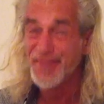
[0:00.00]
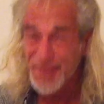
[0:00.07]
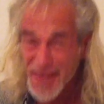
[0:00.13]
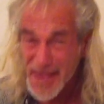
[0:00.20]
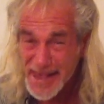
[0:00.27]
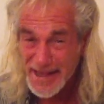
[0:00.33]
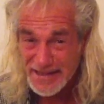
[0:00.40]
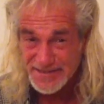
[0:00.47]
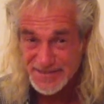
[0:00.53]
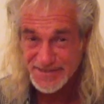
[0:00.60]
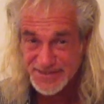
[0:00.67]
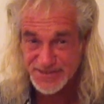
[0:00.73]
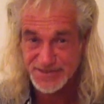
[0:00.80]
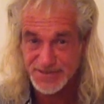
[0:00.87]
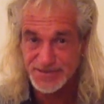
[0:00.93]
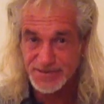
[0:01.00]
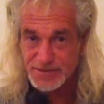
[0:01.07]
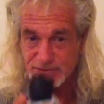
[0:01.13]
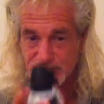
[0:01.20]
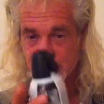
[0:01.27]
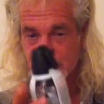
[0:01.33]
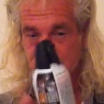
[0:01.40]
this
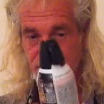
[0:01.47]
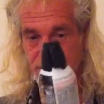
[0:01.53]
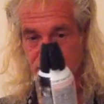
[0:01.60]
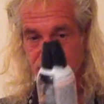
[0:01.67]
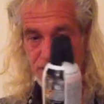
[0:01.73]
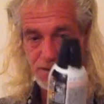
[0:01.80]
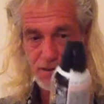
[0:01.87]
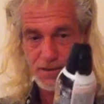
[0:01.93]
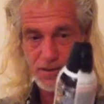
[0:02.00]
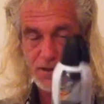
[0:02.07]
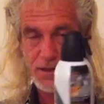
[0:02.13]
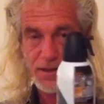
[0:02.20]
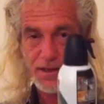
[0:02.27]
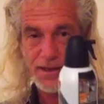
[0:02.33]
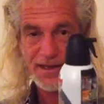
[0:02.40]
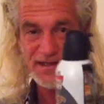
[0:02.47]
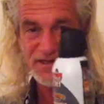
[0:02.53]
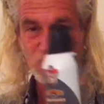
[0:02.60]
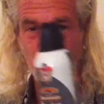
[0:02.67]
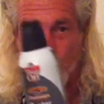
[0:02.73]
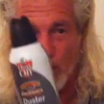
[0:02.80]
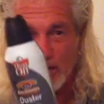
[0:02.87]

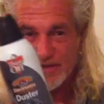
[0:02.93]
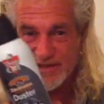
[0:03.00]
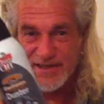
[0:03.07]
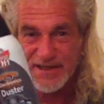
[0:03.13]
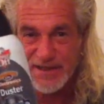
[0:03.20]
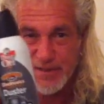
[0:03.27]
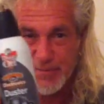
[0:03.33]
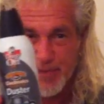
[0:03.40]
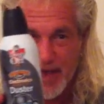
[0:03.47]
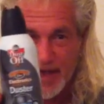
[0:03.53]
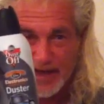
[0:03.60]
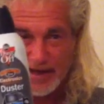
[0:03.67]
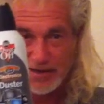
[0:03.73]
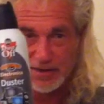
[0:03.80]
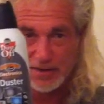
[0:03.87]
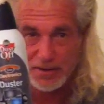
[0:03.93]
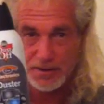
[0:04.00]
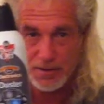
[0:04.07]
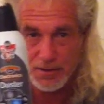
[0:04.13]
is what's in the bag.